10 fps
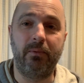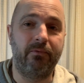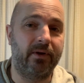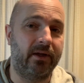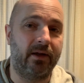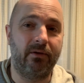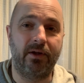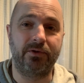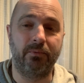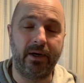We've gotten
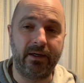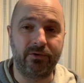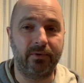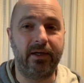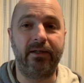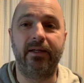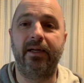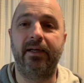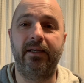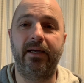lots of rain. It's raining
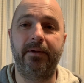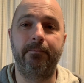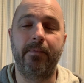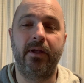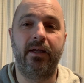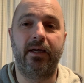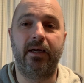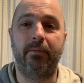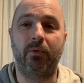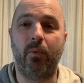today again.
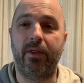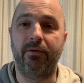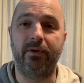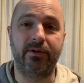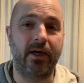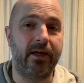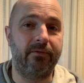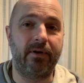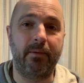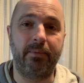Um, the weather is kind
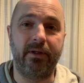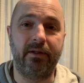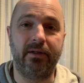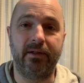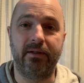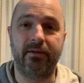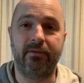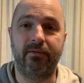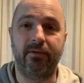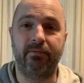of up in uh,
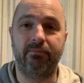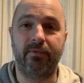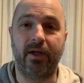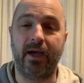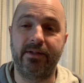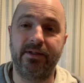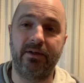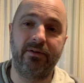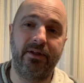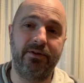the high
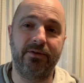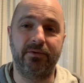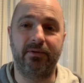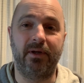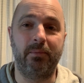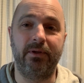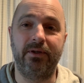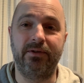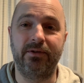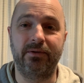single digits or double
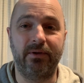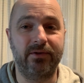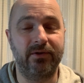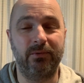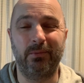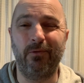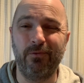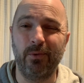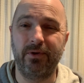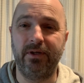digits. So yesterday was about
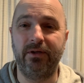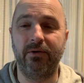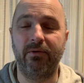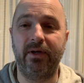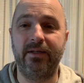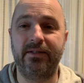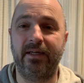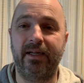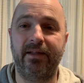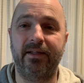14 degrees.
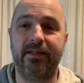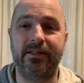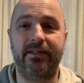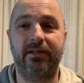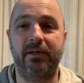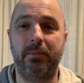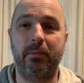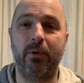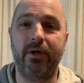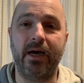Today I think is going to be
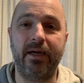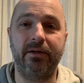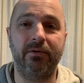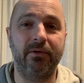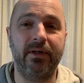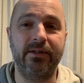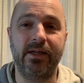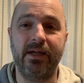about 9 degrees.